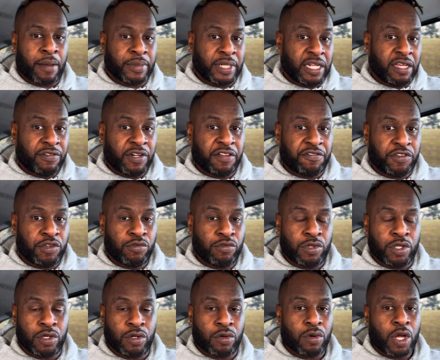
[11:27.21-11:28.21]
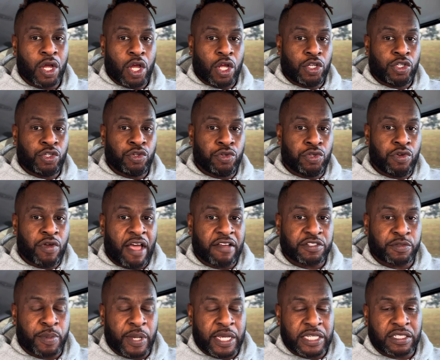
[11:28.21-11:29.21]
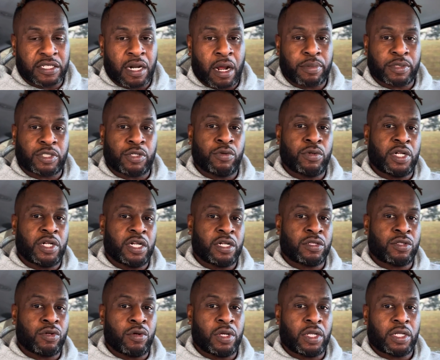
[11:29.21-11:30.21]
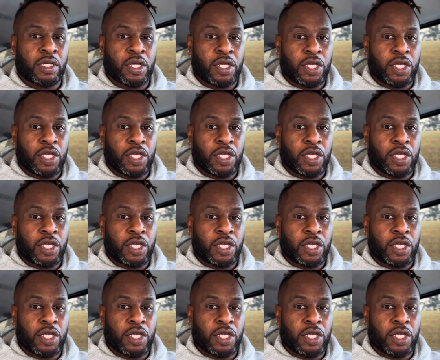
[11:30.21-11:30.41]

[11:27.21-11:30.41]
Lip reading: And even if you do you have space and opportunity to do it?